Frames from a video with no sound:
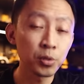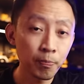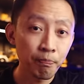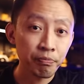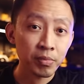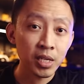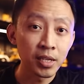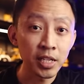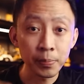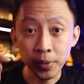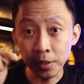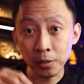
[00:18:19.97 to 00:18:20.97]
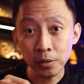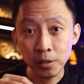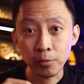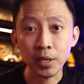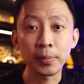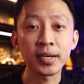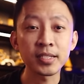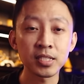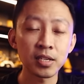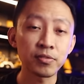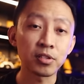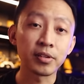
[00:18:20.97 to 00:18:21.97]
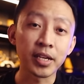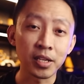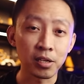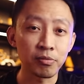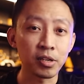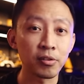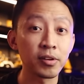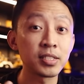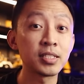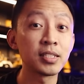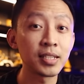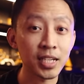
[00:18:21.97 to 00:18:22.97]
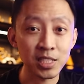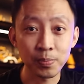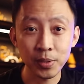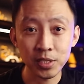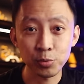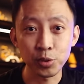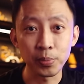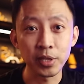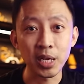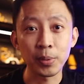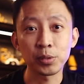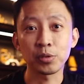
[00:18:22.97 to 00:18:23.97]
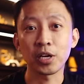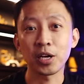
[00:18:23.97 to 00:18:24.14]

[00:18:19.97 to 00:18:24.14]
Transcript: group, link below, where myself or any of our resident experts will be able to